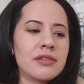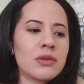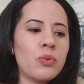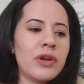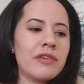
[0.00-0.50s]

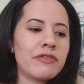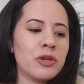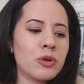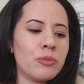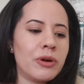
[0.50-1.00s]
a way for
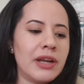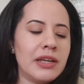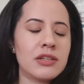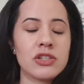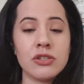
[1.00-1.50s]
your
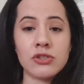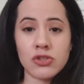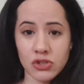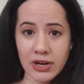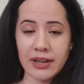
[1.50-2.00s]
brain to
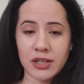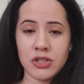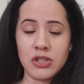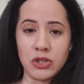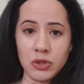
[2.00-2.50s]

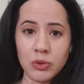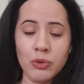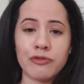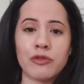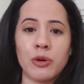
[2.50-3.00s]
distract
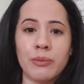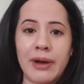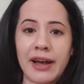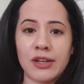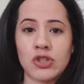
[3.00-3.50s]
you
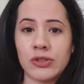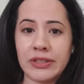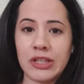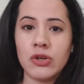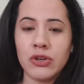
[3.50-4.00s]
from
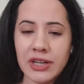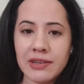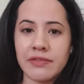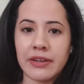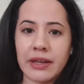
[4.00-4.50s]
actually
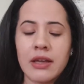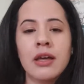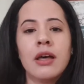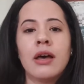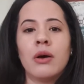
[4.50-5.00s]
grieving
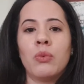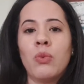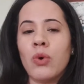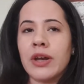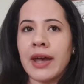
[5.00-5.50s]

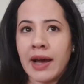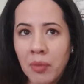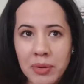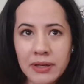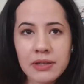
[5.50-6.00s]
what
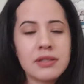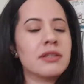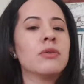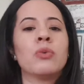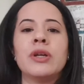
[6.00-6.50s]
happened
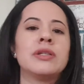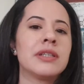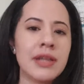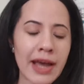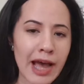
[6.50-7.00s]
and what
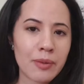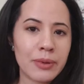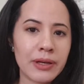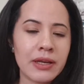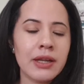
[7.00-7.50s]
didn't
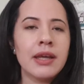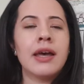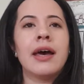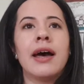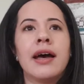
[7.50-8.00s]
happen,
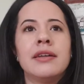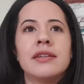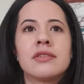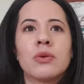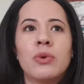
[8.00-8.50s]
and
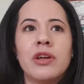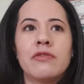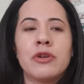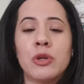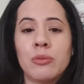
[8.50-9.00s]
it's a way
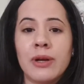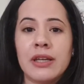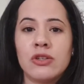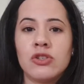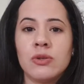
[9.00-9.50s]
for your
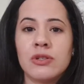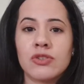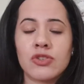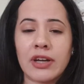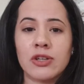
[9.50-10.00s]
brain to
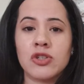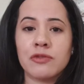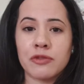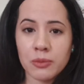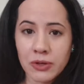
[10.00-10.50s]
distract you
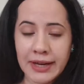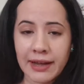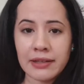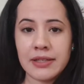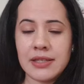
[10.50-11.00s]
from
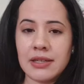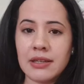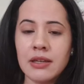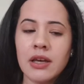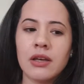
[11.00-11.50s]

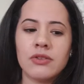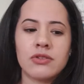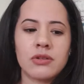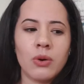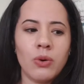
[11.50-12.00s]
reality.
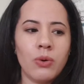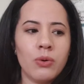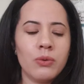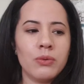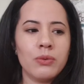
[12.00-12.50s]

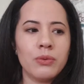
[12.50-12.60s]
So